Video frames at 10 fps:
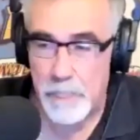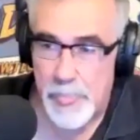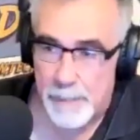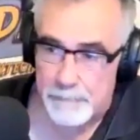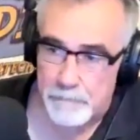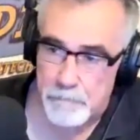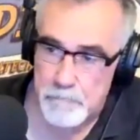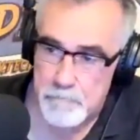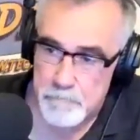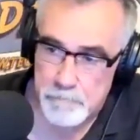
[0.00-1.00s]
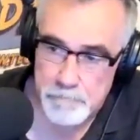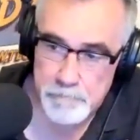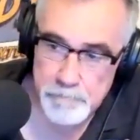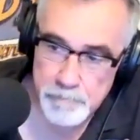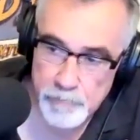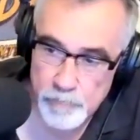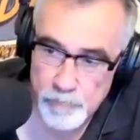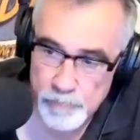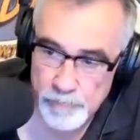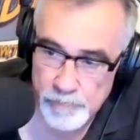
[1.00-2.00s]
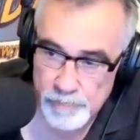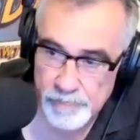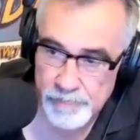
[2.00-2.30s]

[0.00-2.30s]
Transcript: And she said, and this, I think I'm the right one to